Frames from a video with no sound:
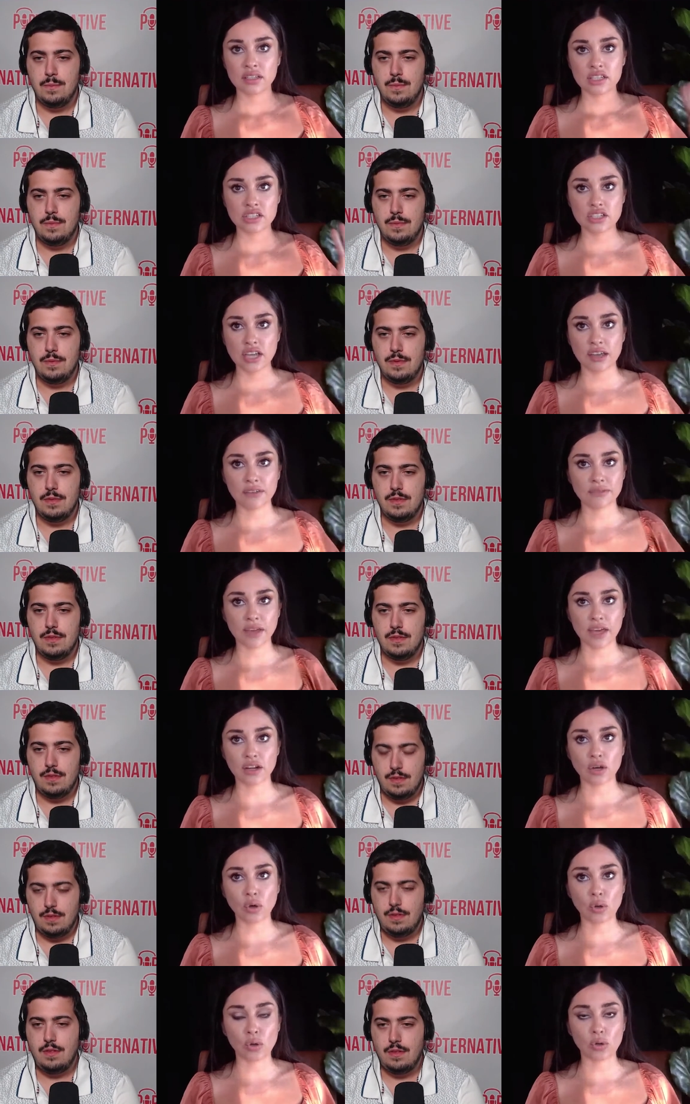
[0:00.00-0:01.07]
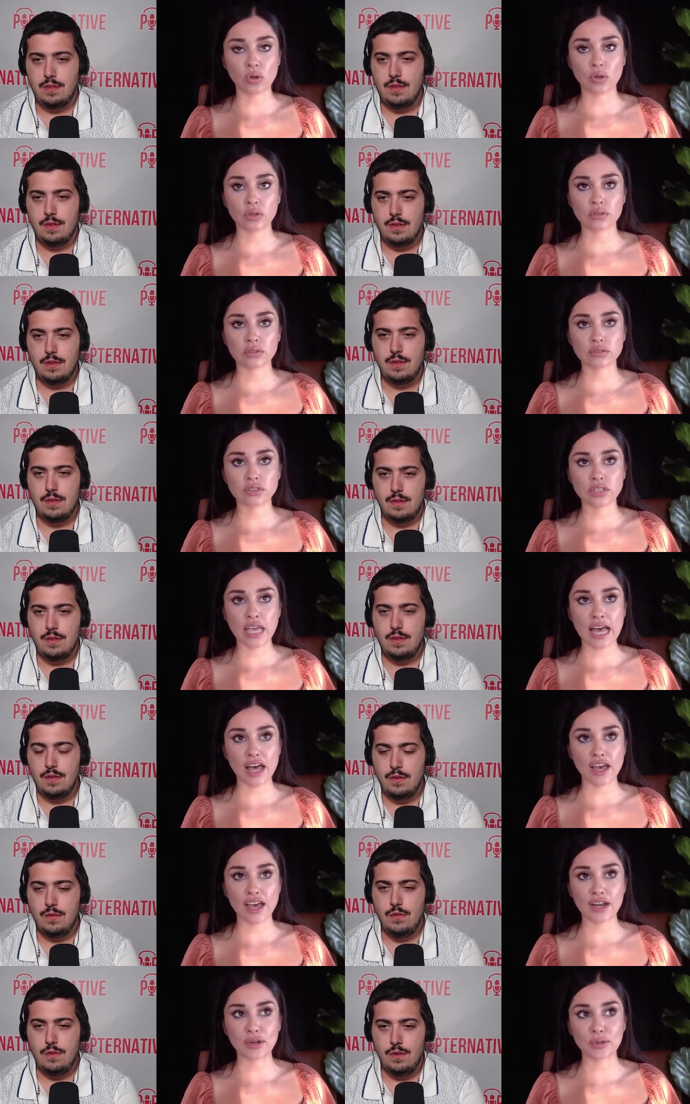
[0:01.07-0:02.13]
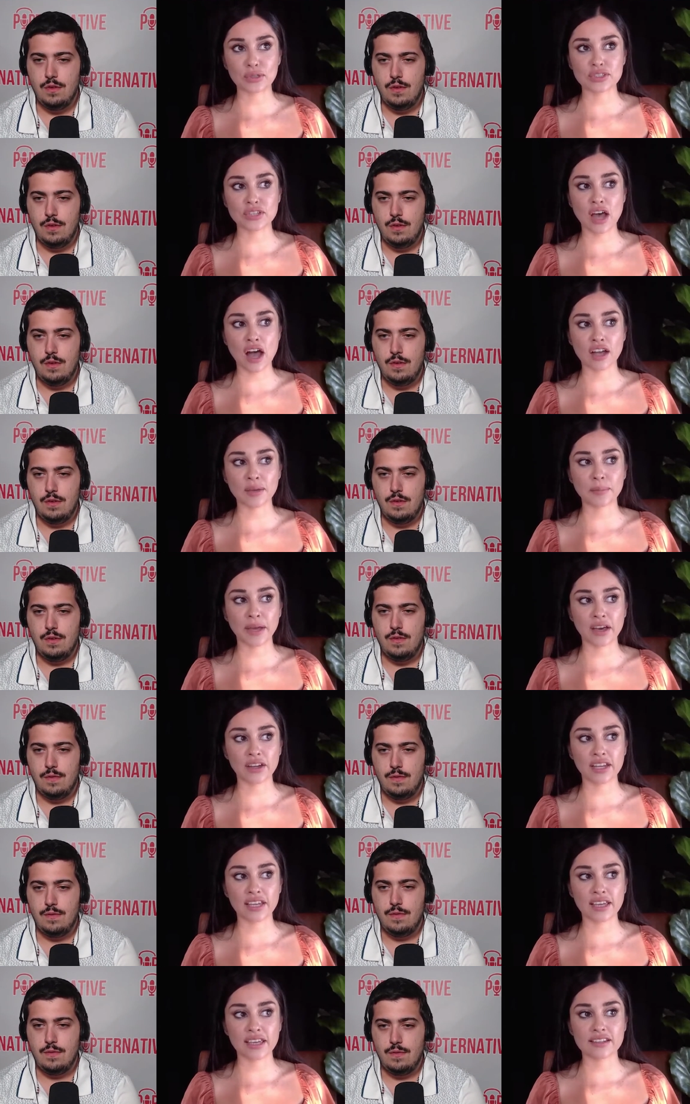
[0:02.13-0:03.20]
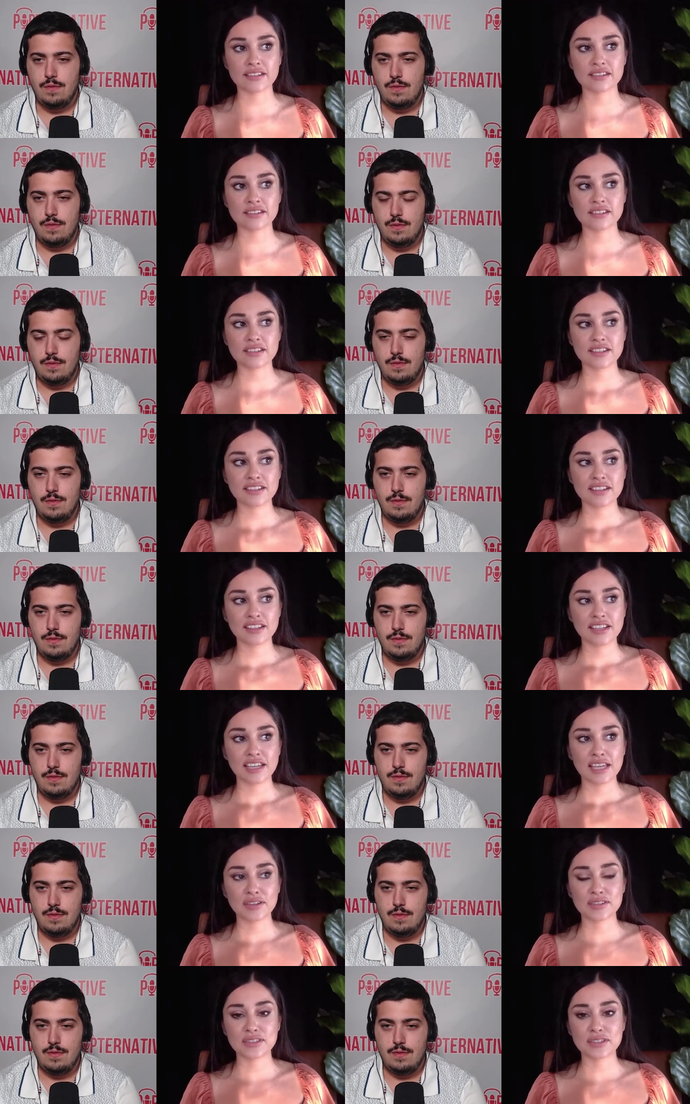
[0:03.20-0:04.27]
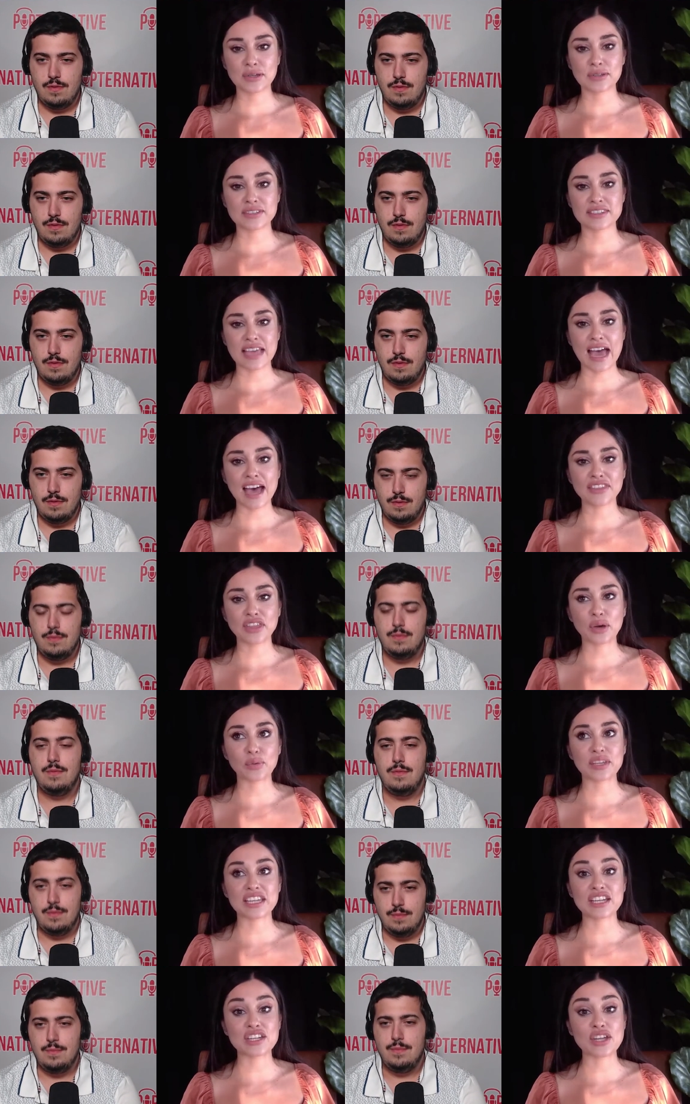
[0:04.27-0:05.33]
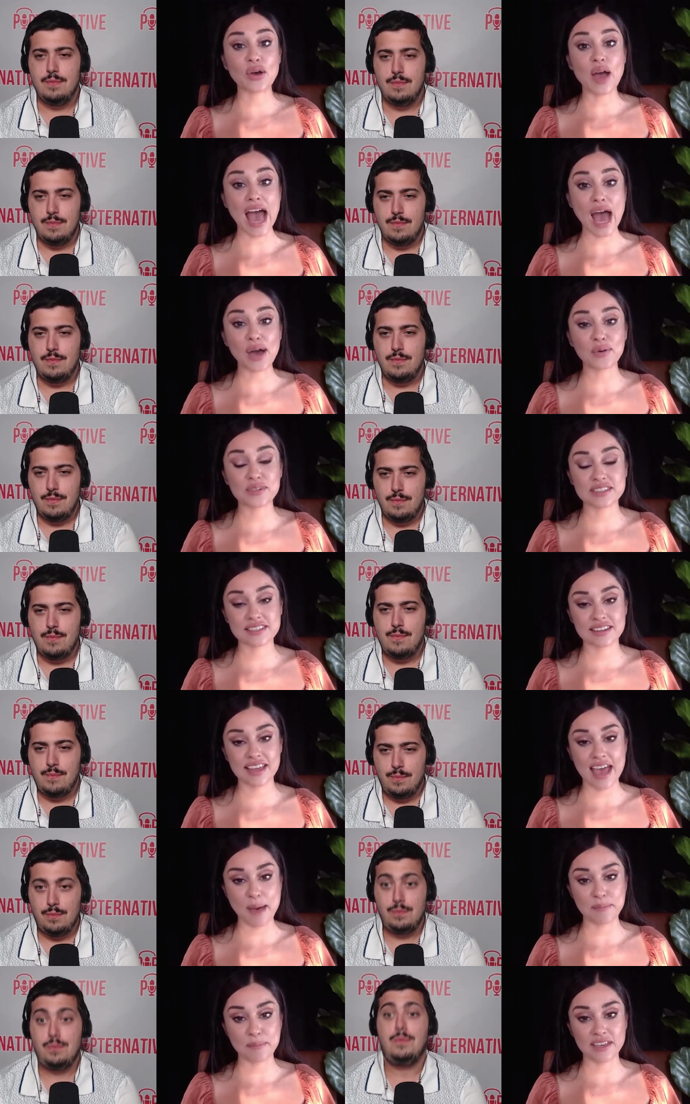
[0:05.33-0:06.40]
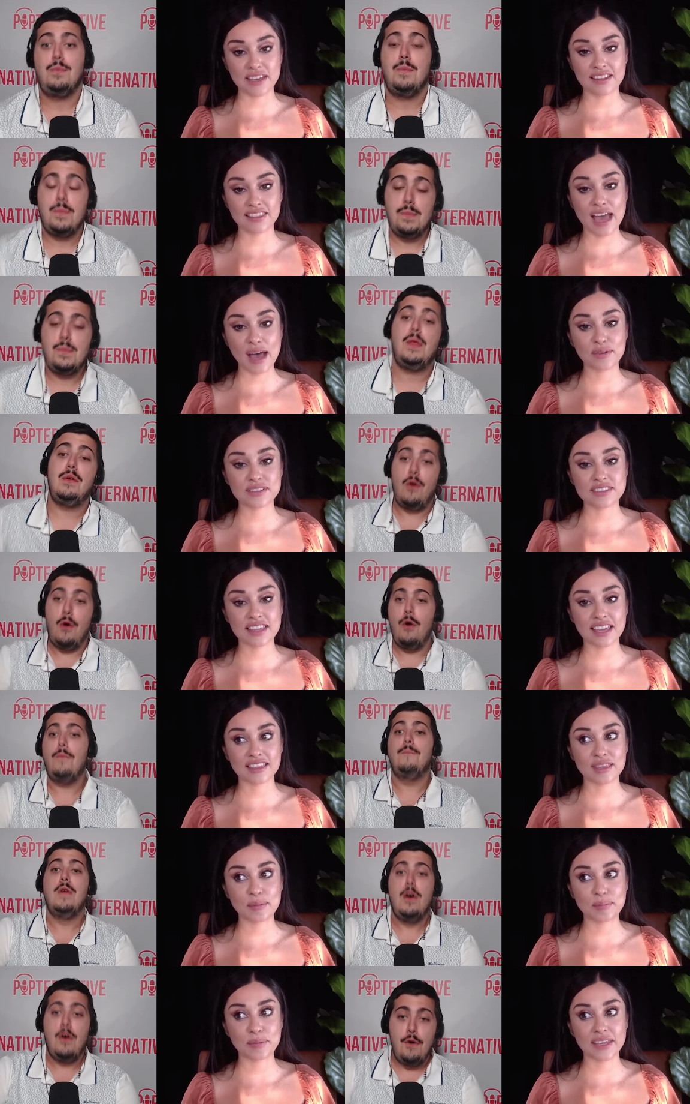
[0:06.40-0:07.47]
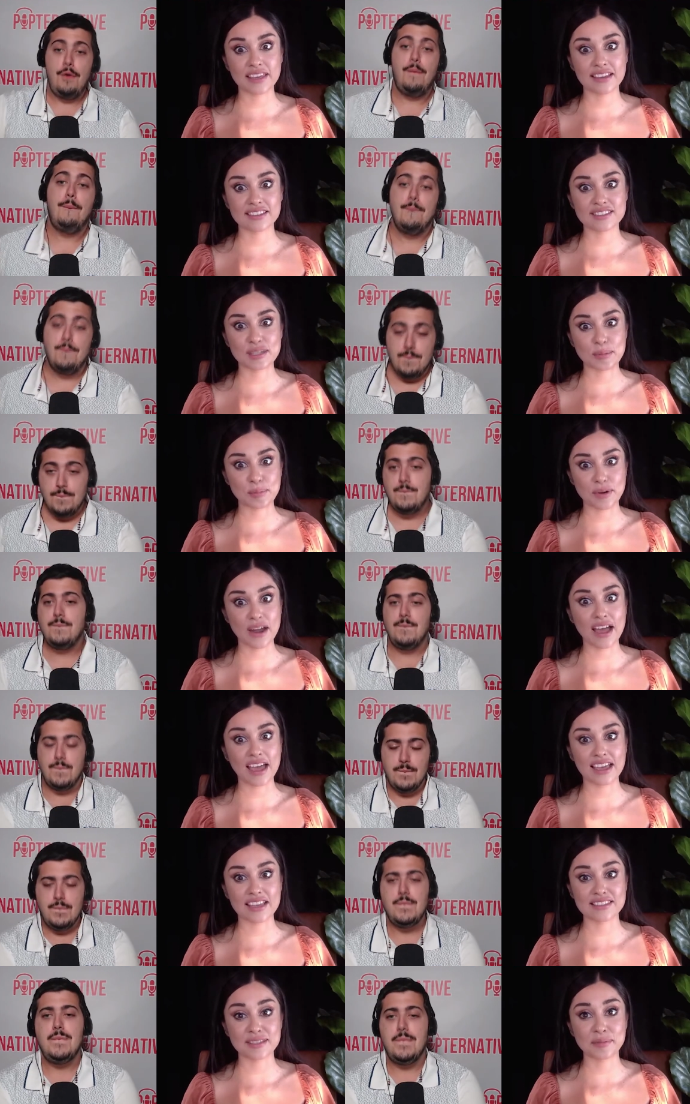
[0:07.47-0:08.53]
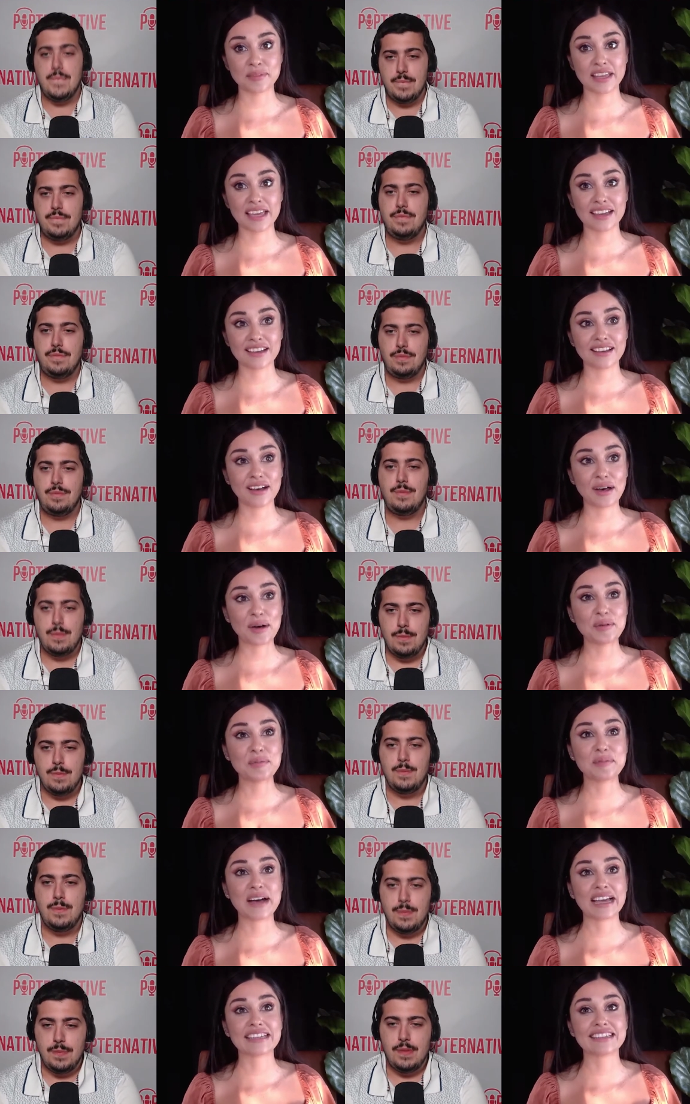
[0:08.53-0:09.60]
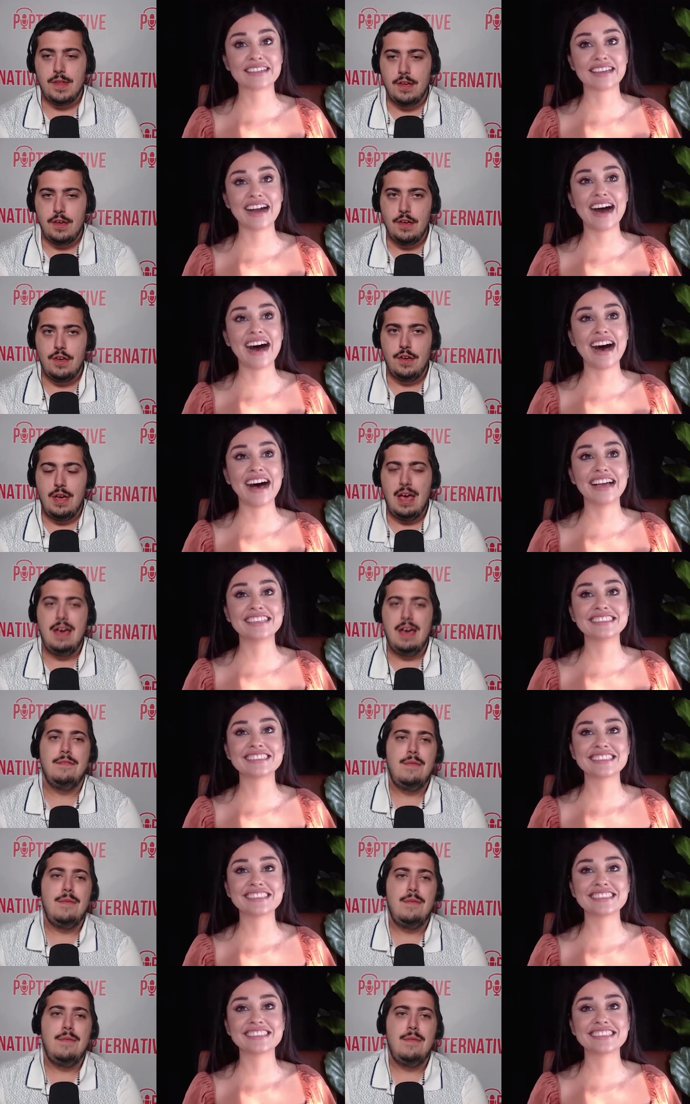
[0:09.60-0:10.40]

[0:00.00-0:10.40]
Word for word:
Speaker 1: Geoff had a whole had a whole talk about it, and it was so sad that we didn't know how it was going to happen. That was like the big surprise. I'm like, oh my gosh!